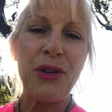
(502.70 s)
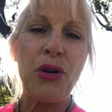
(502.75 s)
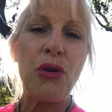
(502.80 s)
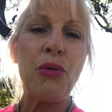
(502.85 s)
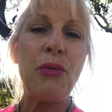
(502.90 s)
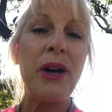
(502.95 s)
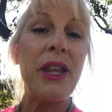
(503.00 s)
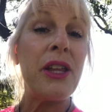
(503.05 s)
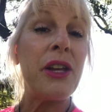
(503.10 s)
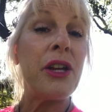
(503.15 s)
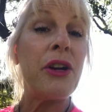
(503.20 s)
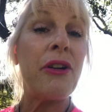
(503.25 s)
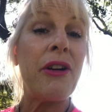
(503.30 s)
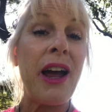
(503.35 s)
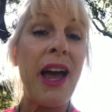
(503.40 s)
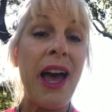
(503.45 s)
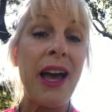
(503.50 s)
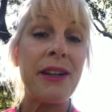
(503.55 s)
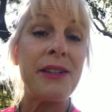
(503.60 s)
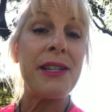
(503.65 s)
or whether
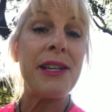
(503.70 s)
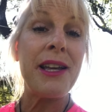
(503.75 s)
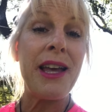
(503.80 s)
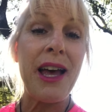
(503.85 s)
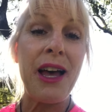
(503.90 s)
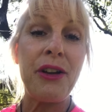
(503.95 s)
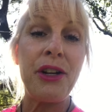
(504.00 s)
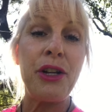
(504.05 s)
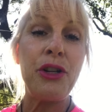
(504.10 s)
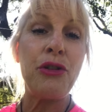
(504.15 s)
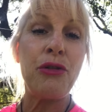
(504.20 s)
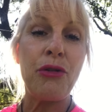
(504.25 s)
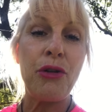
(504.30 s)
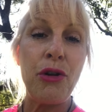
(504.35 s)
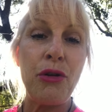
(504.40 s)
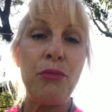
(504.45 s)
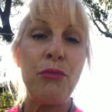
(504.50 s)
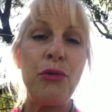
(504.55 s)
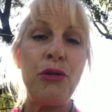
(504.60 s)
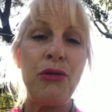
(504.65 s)
you're acting out in your
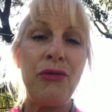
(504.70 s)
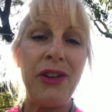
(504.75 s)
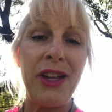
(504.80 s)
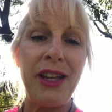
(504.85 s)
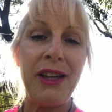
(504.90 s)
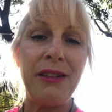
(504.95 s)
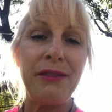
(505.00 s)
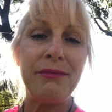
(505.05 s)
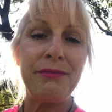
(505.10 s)
own movie.